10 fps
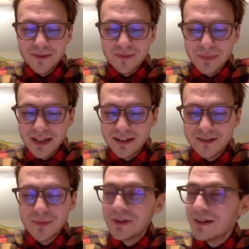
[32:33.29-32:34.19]

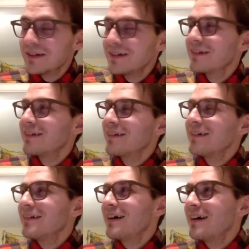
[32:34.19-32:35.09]
banned, but
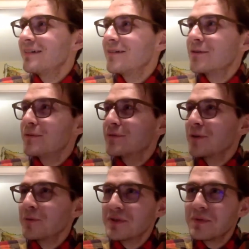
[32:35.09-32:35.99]
I know
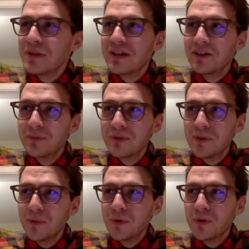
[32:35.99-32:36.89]
from speaking
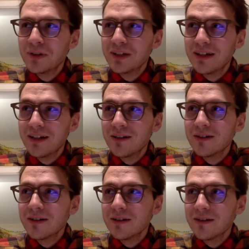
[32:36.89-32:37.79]
to people in the
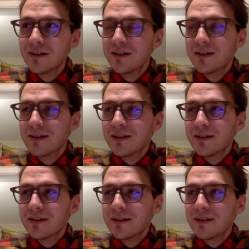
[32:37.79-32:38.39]
area